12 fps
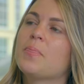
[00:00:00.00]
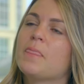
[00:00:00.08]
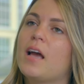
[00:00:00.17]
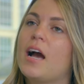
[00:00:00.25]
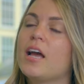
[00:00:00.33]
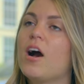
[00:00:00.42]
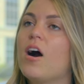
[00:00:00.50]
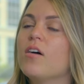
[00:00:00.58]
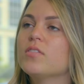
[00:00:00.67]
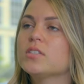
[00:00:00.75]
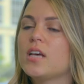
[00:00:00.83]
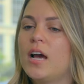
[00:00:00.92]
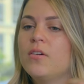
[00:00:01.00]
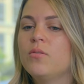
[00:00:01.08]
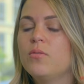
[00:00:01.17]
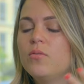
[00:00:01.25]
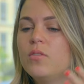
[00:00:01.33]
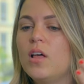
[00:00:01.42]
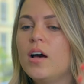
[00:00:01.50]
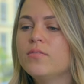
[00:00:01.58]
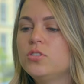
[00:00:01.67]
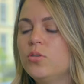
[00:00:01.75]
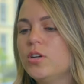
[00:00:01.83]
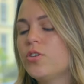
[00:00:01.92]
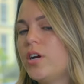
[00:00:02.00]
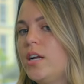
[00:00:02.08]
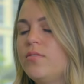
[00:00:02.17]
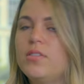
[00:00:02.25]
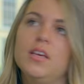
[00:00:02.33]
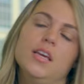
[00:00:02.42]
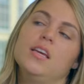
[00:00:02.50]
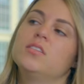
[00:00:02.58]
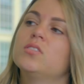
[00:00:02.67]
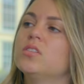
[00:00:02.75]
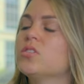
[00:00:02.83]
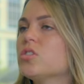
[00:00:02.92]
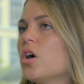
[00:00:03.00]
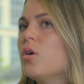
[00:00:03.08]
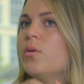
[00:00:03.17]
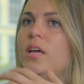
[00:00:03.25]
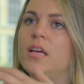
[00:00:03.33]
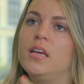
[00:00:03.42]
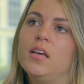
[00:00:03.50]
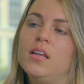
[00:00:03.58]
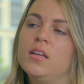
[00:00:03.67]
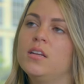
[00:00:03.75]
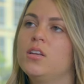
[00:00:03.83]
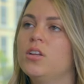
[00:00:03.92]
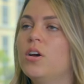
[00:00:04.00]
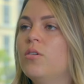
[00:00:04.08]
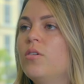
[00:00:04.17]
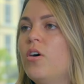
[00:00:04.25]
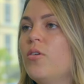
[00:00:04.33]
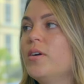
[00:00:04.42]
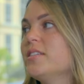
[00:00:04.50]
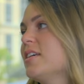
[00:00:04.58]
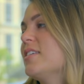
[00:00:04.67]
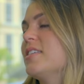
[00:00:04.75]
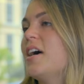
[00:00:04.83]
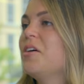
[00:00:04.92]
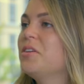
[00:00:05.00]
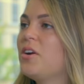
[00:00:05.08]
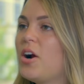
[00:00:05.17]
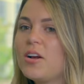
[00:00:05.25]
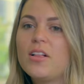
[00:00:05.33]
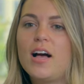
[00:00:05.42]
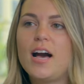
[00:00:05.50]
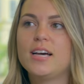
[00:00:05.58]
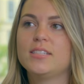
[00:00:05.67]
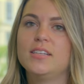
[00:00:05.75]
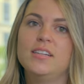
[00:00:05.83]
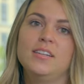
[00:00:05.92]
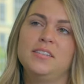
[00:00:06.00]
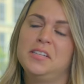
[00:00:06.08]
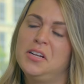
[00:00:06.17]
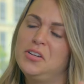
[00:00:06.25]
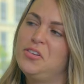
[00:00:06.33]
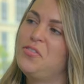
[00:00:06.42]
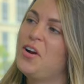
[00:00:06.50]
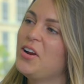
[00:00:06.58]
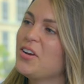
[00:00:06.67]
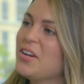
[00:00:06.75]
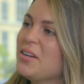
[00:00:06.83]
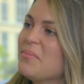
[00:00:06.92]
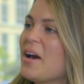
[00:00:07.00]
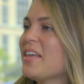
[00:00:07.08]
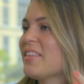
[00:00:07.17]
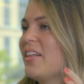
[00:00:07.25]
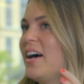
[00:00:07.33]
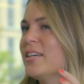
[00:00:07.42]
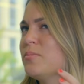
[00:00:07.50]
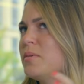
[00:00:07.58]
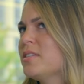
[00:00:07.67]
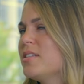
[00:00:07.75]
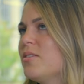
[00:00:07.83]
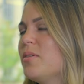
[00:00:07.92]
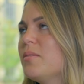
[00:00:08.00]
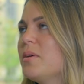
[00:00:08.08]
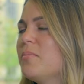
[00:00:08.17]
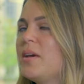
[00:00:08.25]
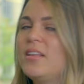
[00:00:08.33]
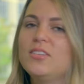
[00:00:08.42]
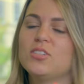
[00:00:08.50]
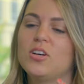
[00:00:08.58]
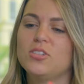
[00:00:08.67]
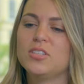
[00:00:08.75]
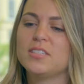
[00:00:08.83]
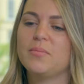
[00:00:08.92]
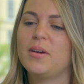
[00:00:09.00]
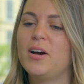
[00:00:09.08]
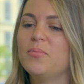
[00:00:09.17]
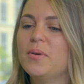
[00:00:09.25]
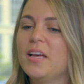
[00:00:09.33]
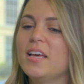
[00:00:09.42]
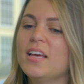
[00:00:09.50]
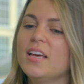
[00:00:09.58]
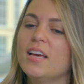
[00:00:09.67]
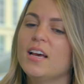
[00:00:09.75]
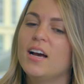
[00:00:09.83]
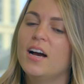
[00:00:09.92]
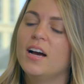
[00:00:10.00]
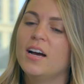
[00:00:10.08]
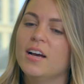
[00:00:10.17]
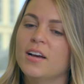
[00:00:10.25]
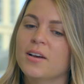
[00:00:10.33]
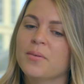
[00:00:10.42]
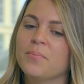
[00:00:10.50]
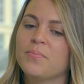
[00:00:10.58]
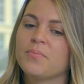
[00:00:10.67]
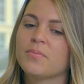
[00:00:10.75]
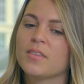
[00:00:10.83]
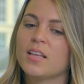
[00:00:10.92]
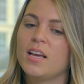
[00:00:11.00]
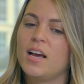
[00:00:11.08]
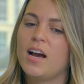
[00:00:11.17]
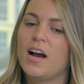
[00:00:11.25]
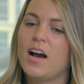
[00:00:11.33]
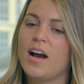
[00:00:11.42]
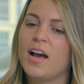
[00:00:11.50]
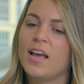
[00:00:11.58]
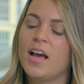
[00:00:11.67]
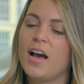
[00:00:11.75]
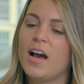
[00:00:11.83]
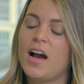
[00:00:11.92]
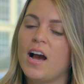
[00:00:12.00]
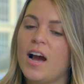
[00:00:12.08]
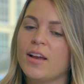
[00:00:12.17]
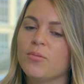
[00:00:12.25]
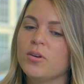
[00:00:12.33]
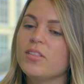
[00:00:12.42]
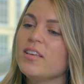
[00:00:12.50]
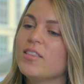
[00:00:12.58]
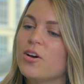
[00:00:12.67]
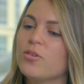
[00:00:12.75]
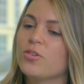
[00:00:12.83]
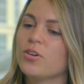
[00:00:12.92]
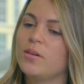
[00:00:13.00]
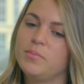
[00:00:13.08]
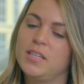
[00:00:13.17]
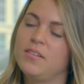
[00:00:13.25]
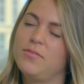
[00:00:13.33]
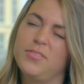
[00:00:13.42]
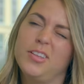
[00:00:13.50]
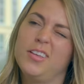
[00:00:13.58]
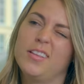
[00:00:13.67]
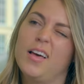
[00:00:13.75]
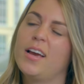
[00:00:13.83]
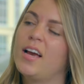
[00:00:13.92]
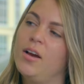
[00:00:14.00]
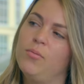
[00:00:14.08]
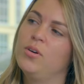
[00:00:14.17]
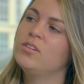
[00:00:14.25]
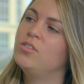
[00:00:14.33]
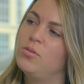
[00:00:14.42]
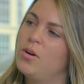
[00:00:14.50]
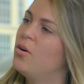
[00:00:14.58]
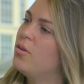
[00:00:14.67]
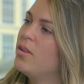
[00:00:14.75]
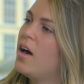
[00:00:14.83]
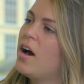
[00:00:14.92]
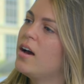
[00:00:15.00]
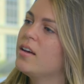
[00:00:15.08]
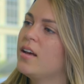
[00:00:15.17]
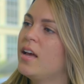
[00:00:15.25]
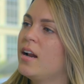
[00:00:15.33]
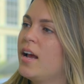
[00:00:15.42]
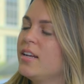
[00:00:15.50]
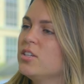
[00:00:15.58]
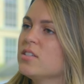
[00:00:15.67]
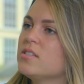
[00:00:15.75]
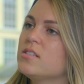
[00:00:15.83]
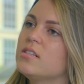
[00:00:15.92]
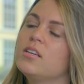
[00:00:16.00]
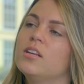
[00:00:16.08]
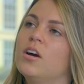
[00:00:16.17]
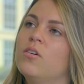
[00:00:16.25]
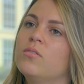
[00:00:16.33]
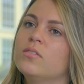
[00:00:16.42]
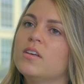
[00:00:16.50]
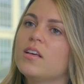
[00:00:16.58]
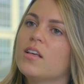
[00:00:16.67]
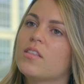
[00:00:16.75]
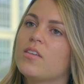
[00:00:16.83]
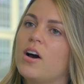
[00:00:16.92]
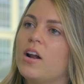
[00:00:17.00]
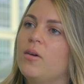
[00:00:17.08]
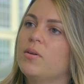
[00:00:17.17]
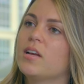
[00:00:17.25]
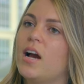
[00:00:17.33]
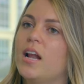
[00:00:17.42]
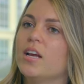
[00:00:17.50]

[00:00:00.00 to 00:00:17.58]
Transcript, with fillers: I obviously I love doing creative things and sewing and you know always excelled in art class and didn't do very good in math class but still want to be a paleontologist somehow but um, I I really though grew up didn't feeling like I would do a whole lot and I just you know thought I would kind